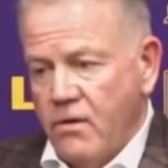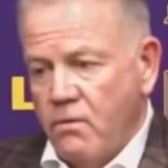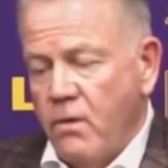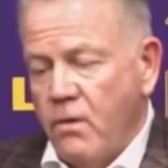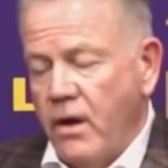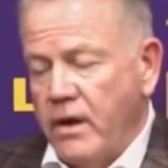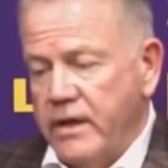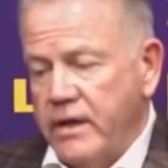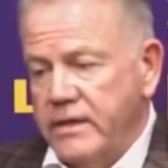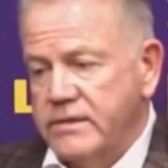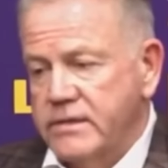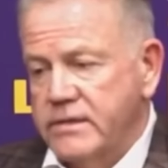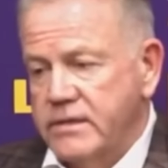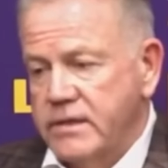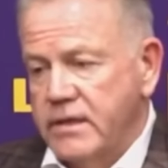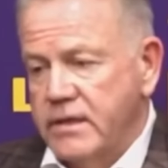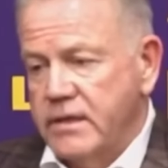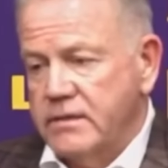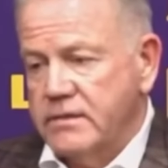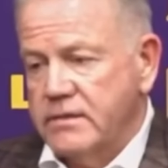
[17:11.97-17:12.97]
Well,
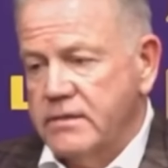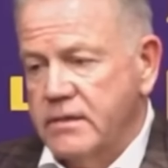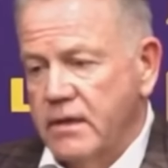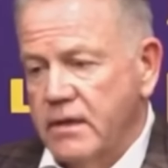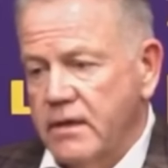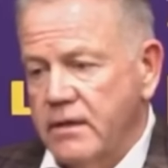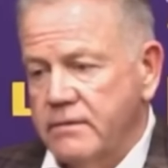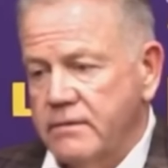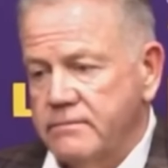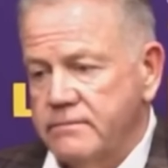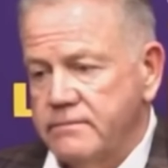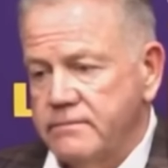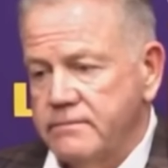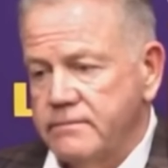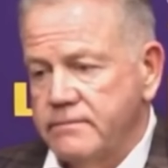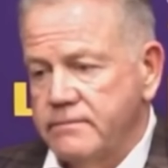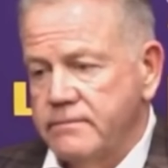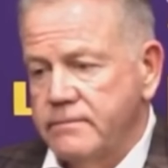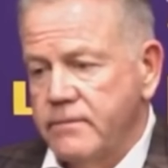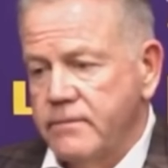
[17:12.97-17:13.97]
it's
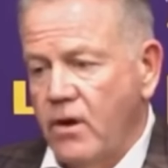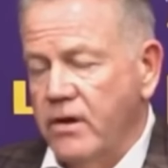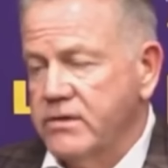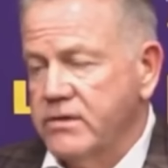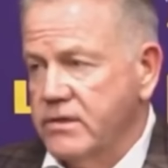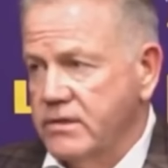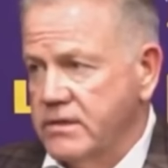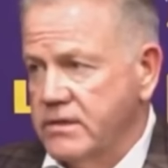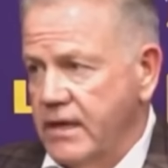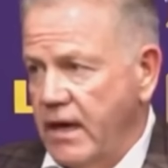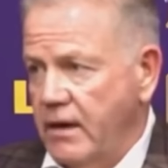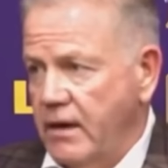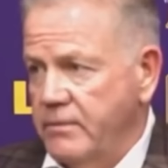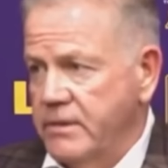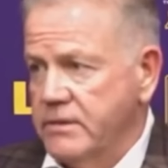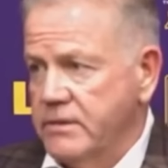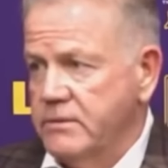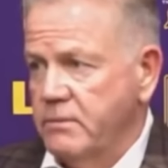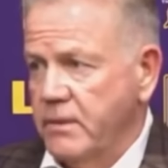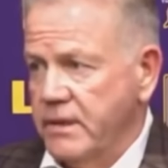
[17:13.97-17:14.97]
Austin
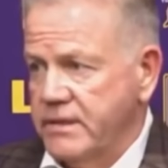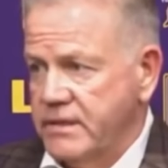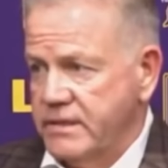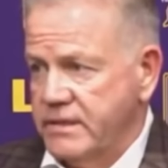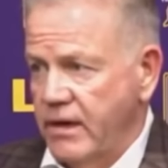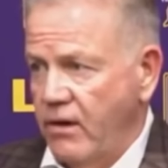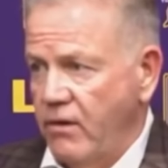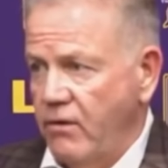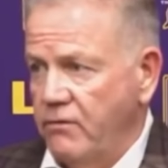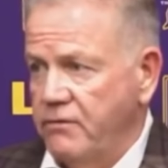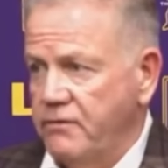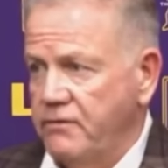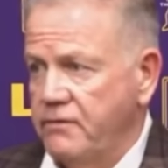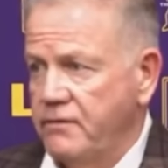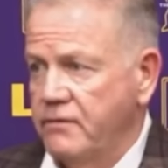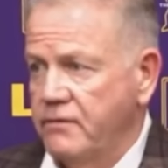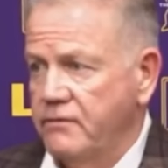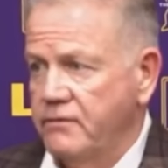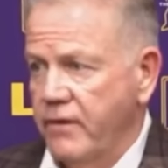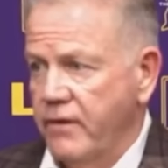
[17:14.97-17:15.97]
Thomas, myself,
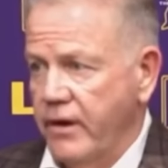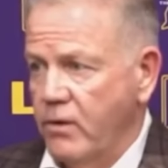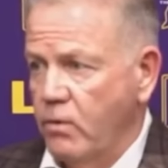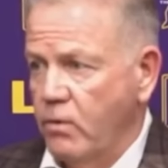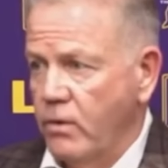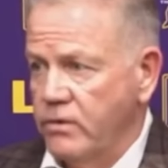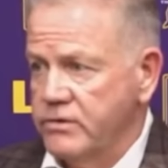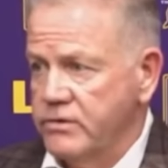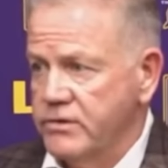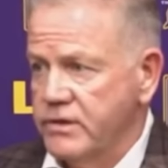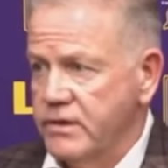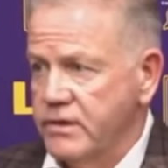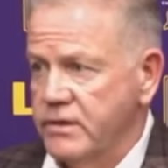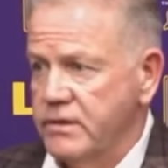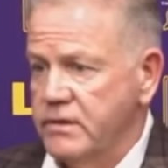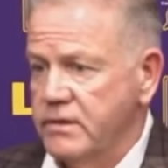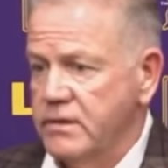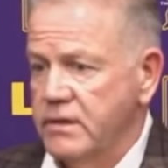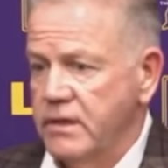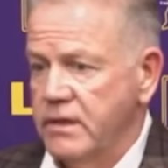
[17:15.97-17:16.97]
Frank
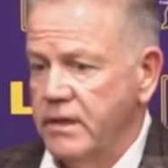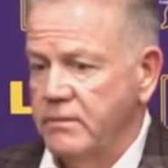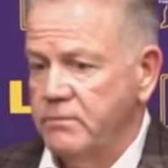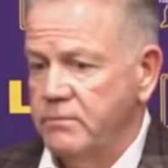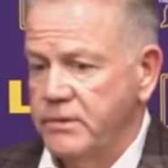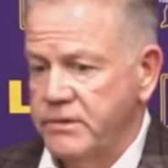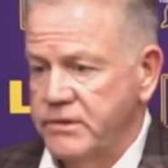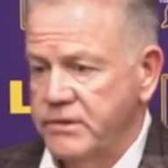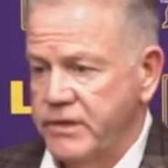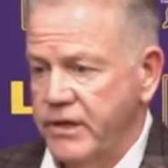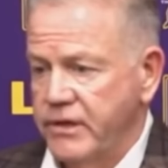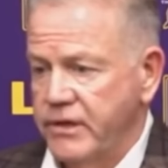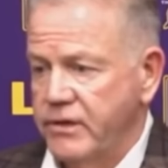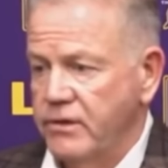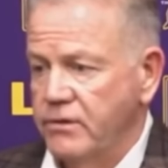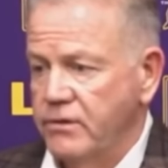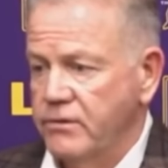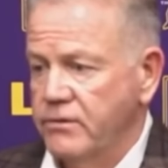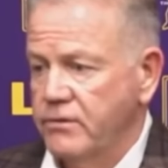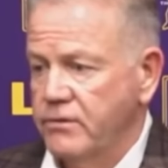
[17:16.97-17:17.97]
Wilson, in
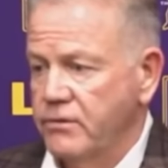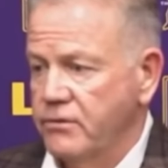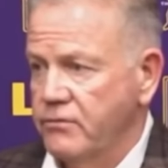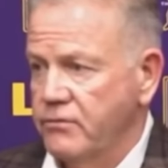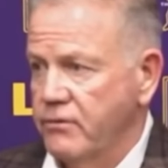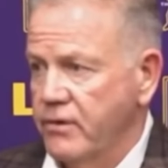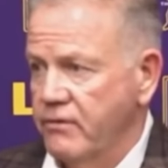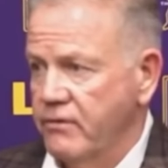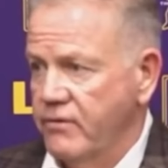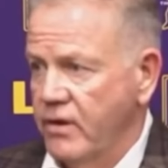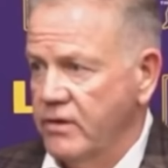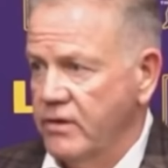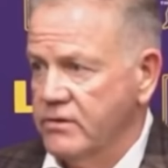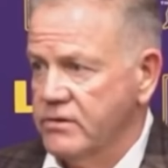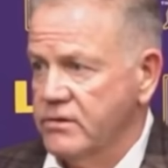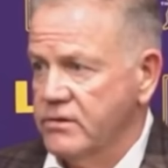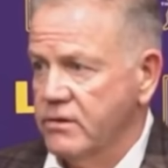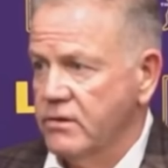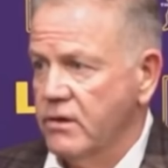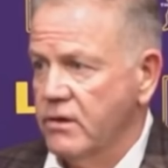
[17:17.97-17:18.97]
particular, the three of
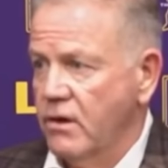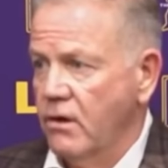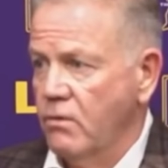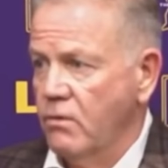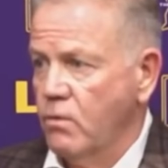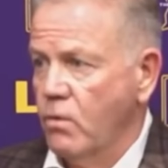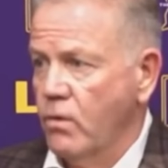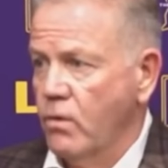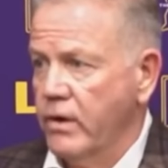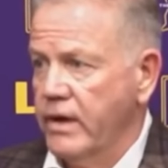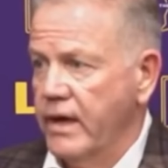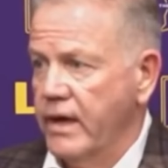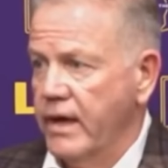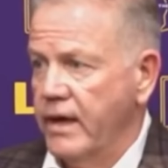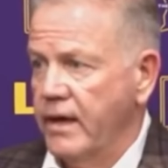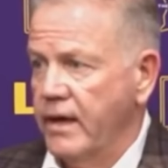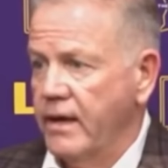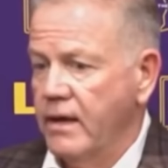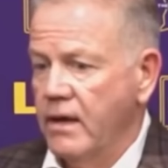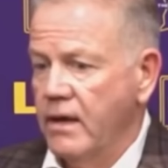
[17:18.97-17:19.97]
us are
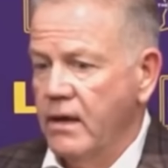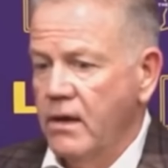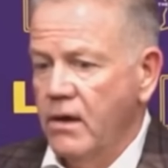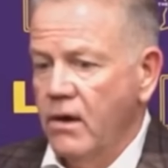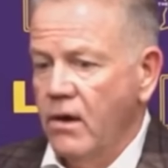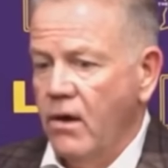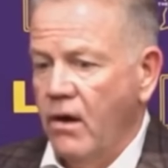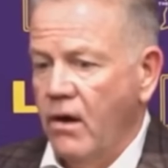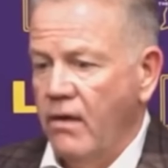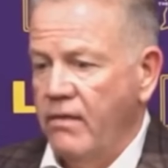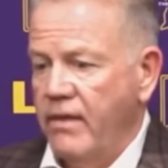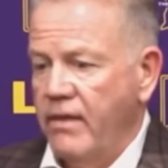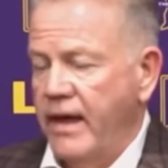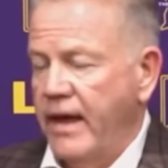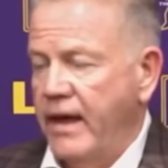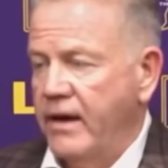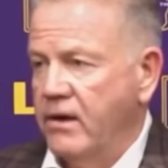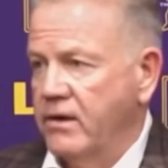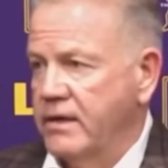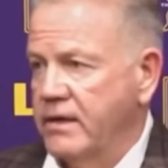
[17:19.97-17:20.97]
working on
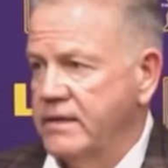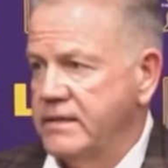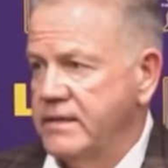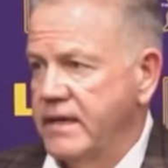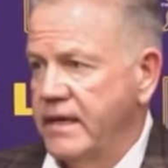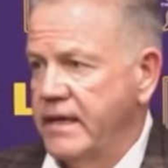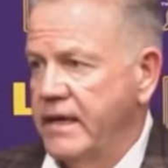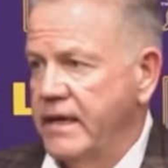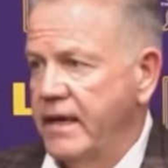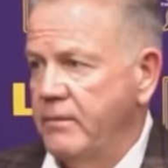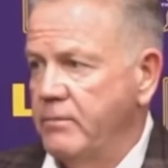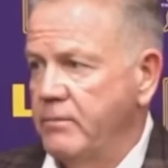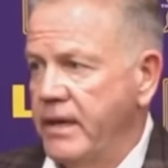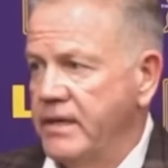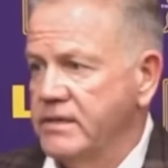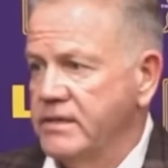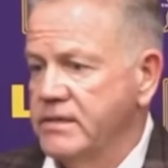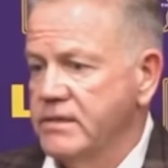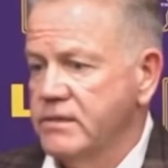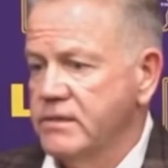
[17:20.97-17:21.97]
that on a day-to-day
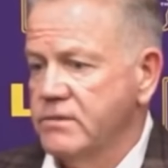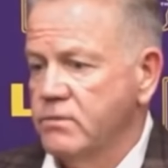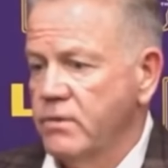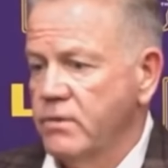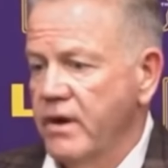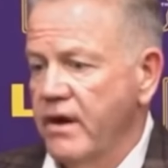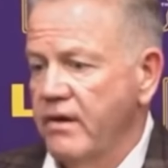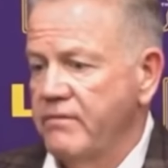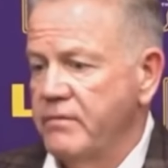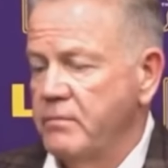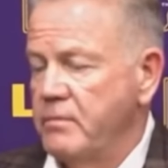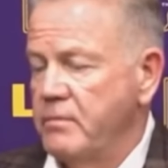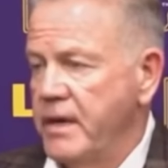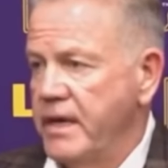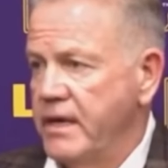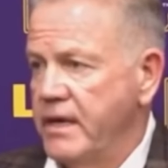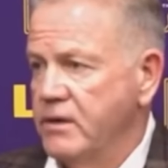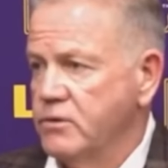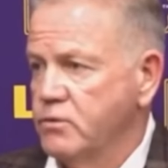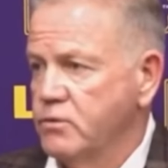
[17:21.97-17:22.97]
basis. We're having
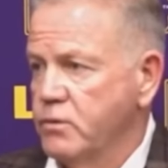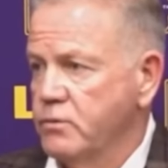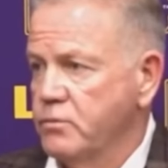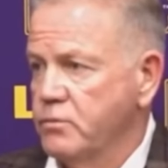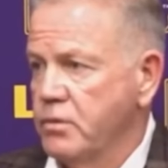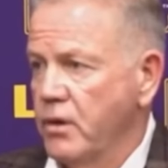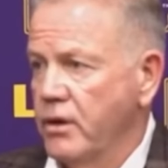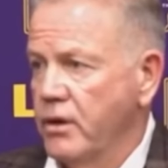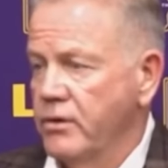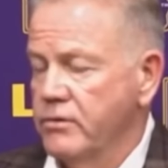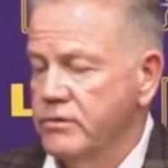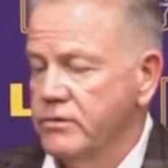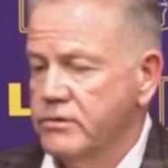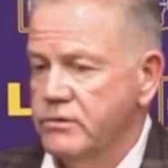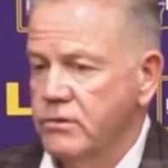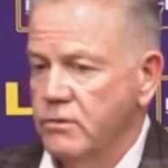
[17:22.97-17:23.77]
meetings with players.